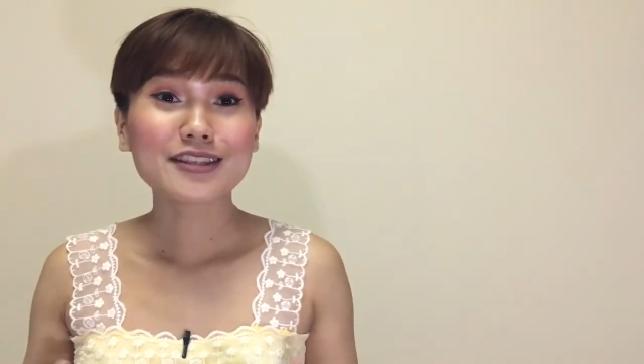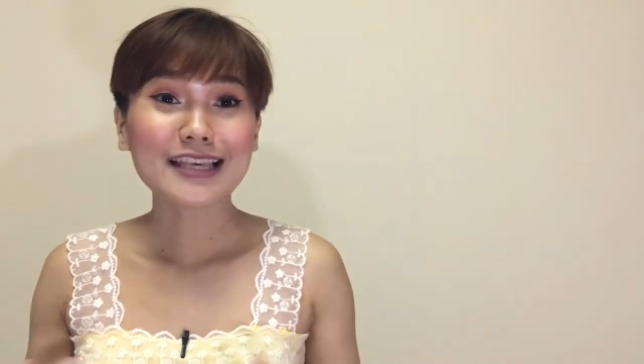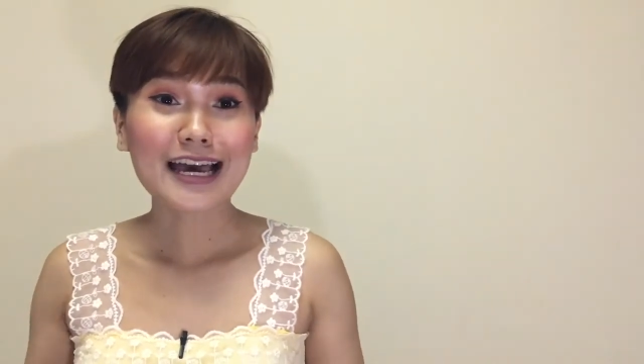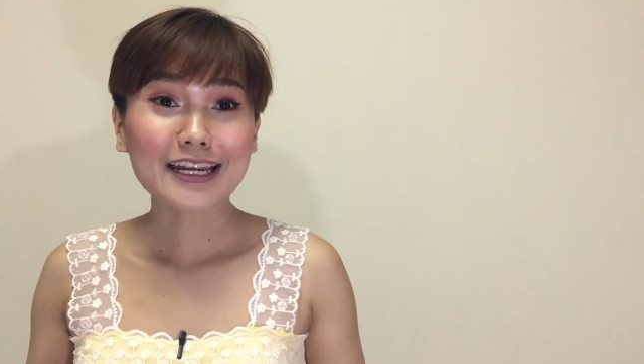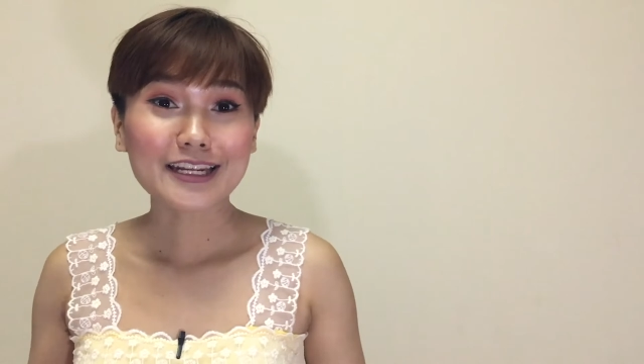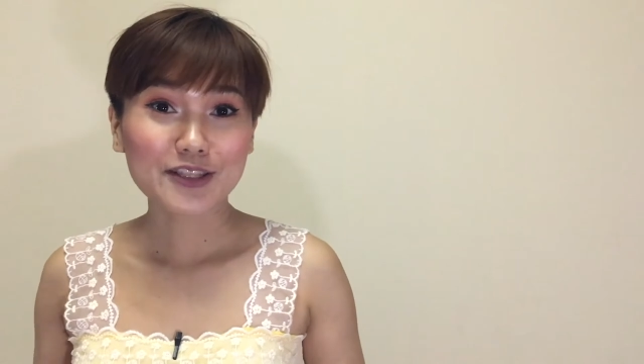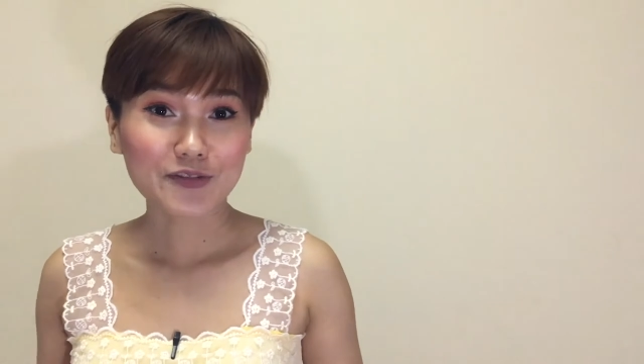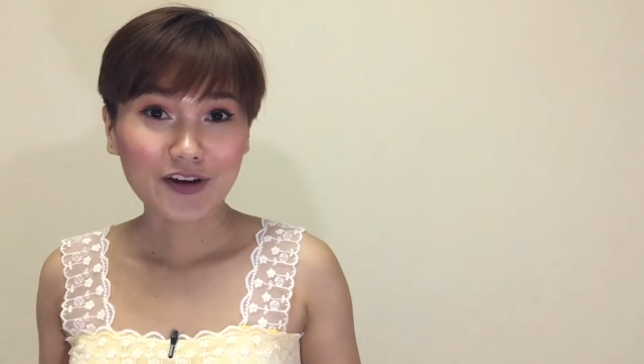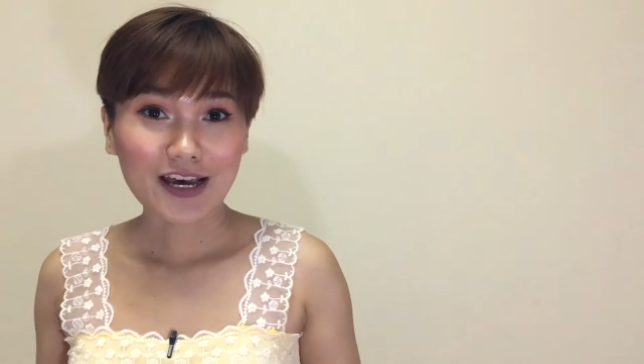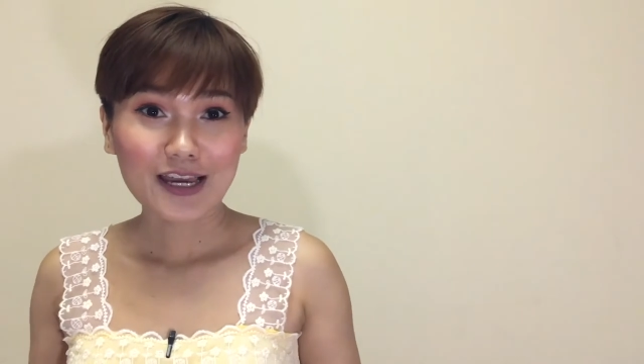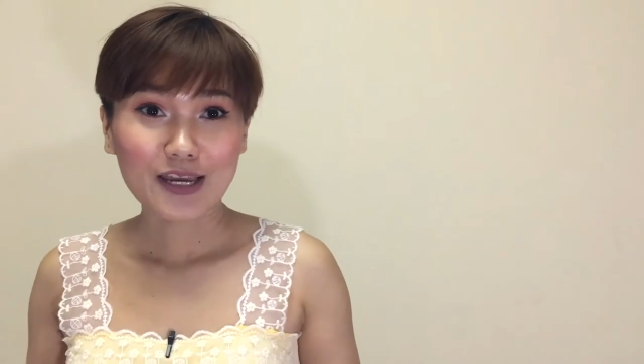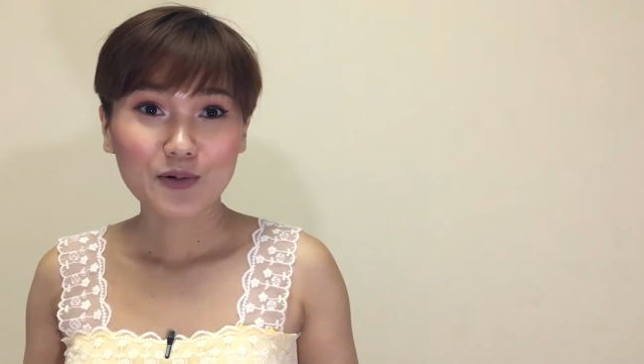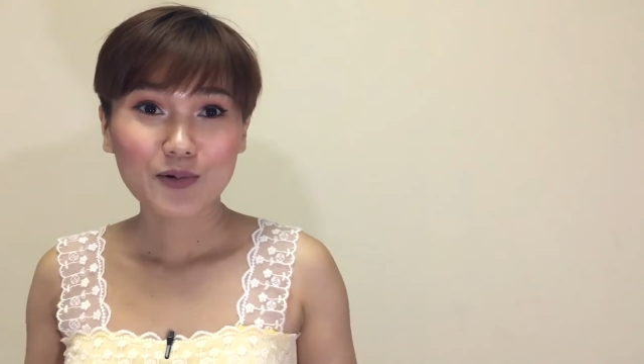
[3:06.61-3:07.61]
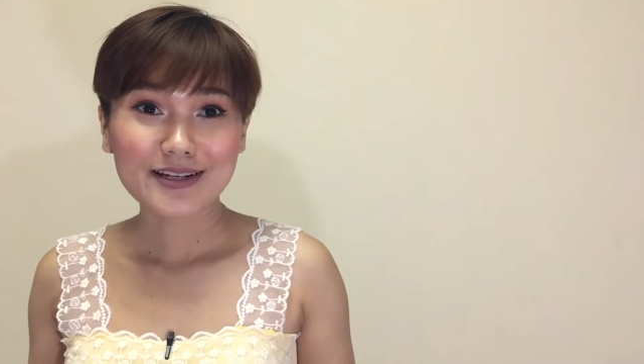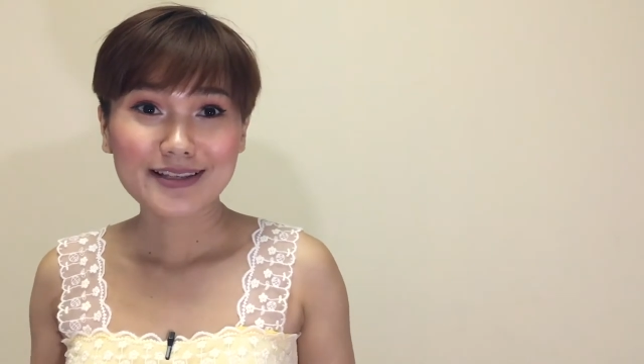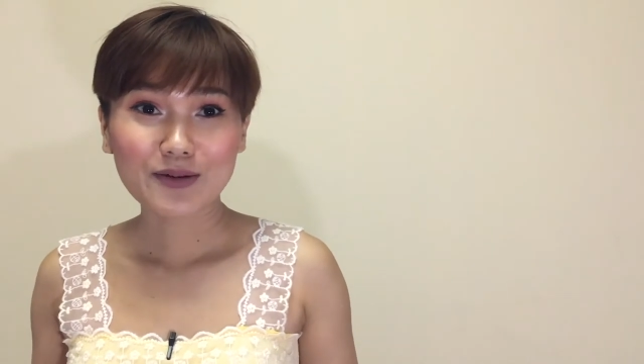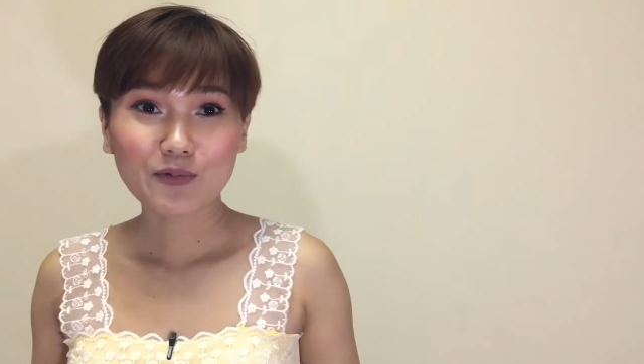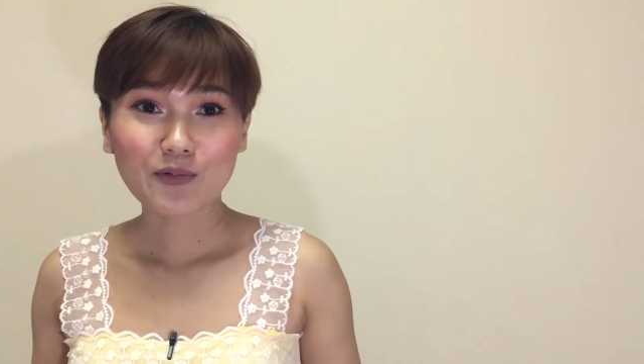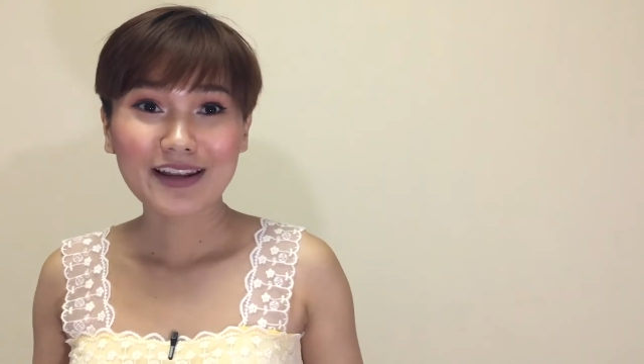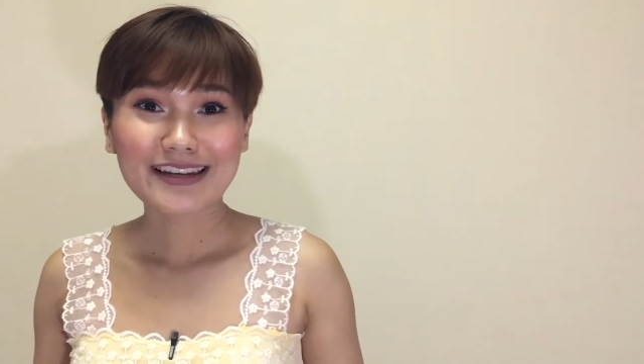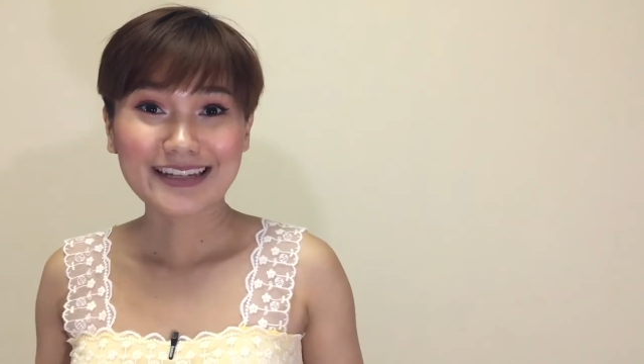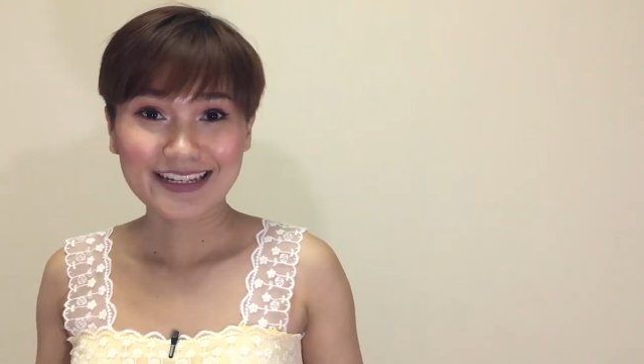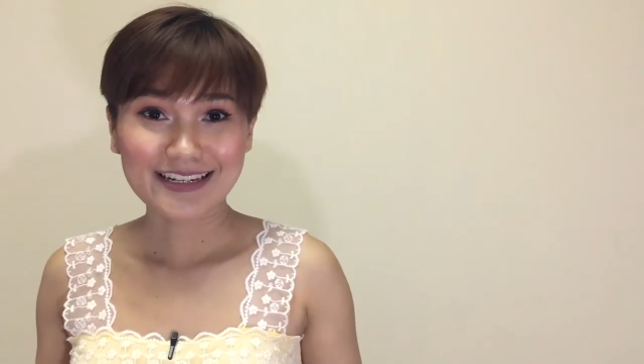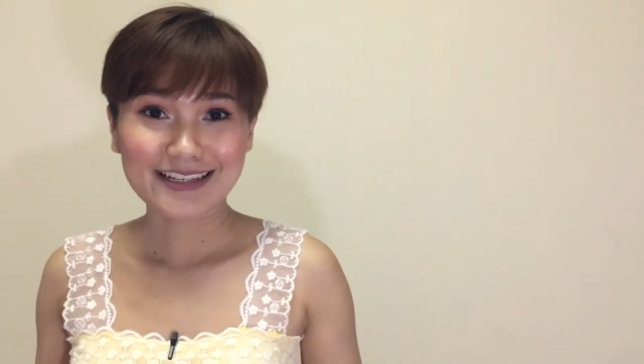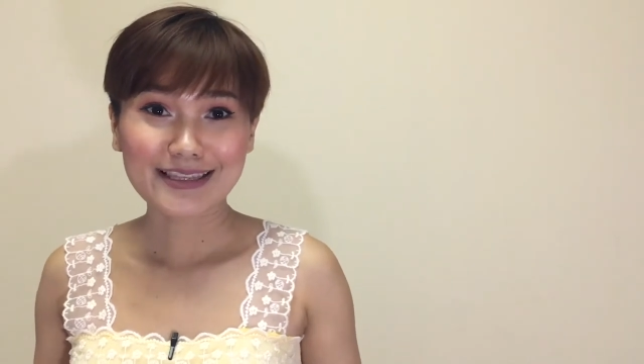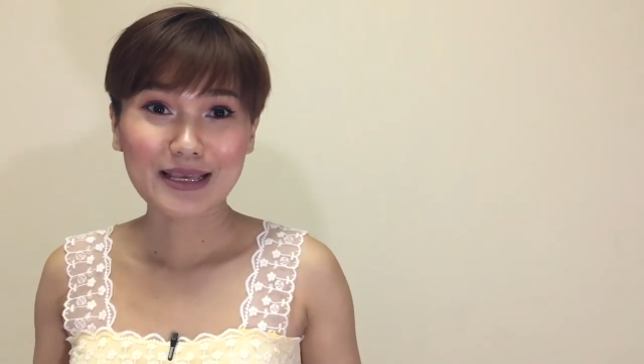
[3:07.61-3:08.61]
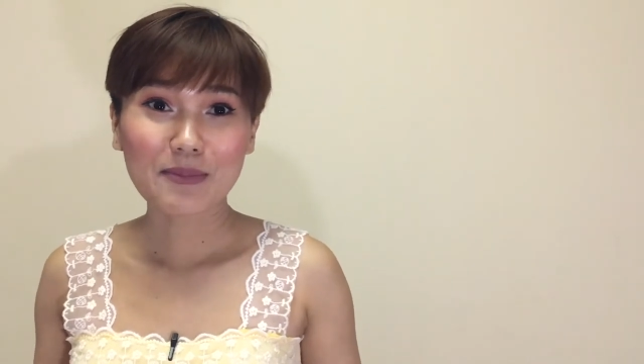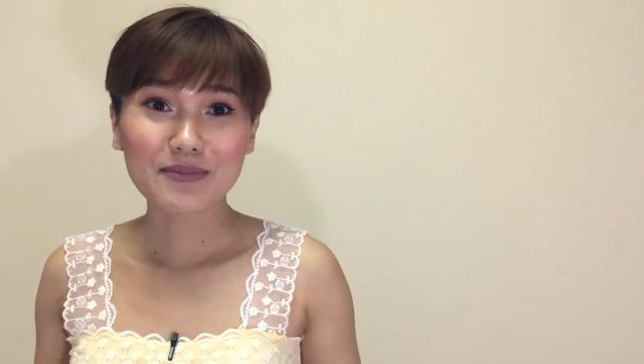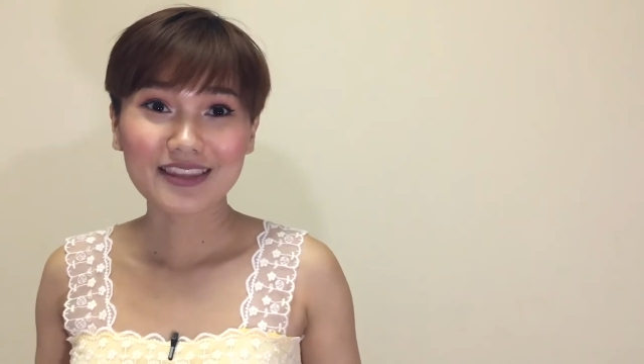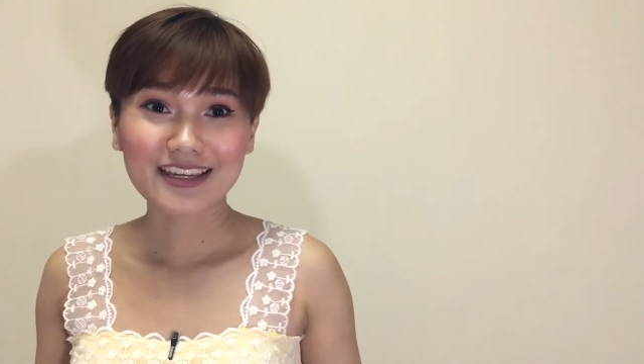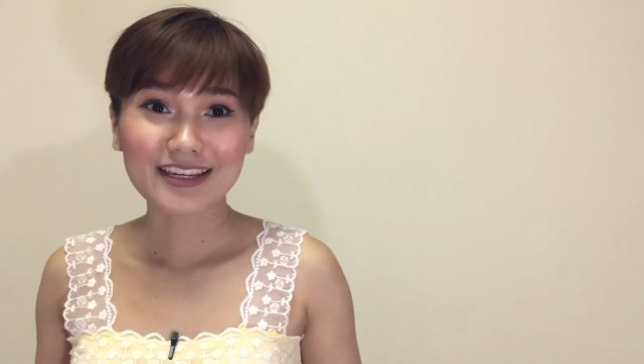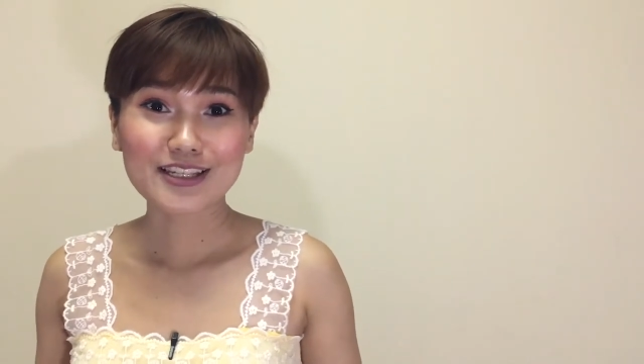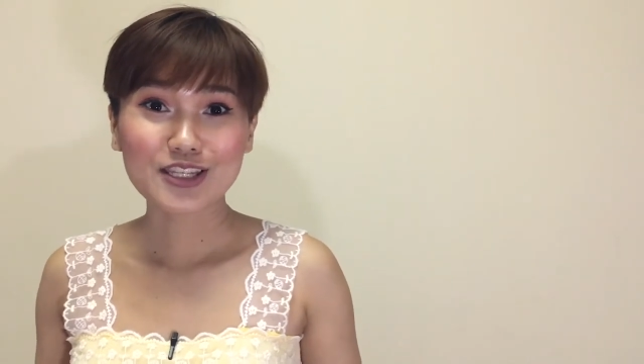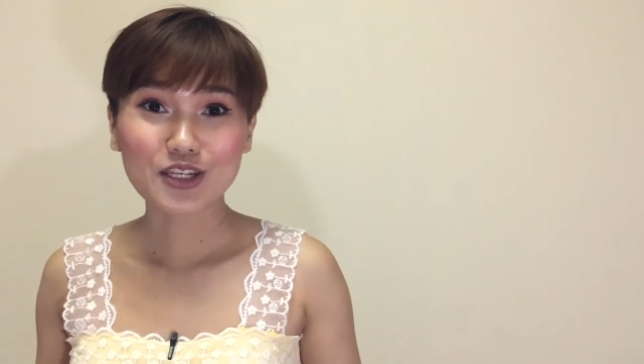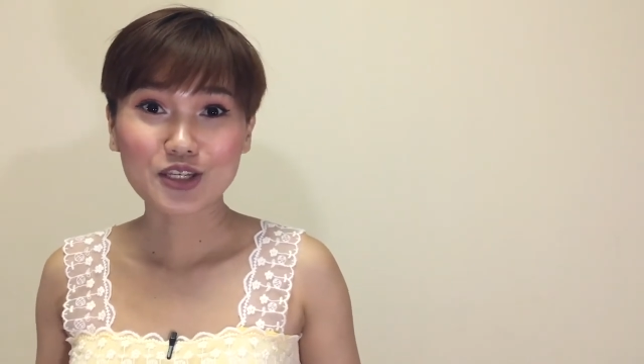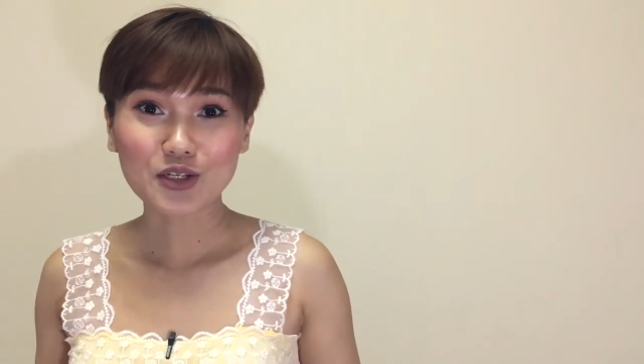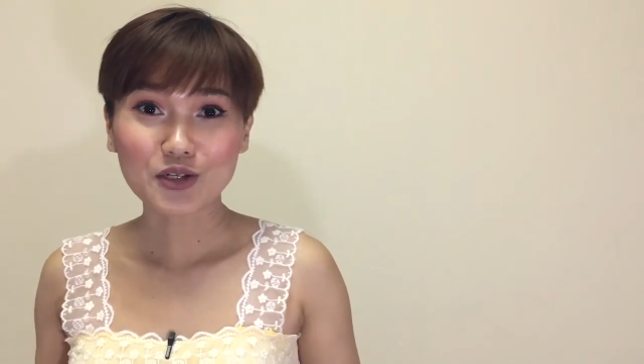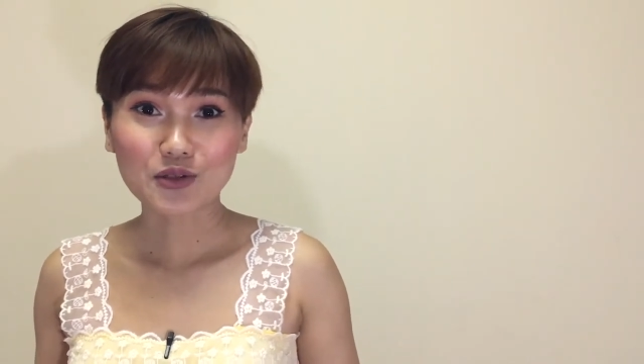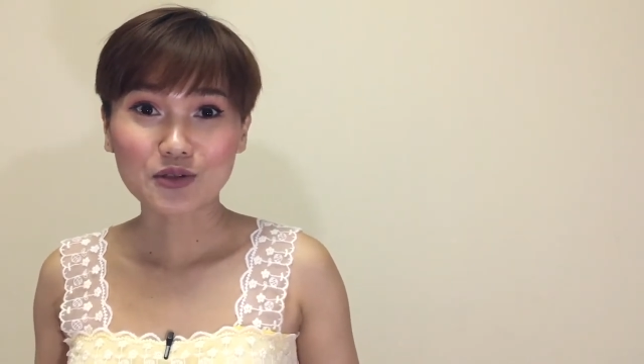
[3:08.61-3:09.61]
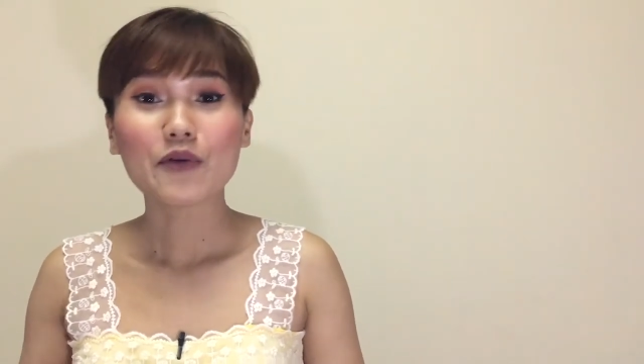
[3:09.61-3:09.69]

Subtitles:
satisfied when someone did something to you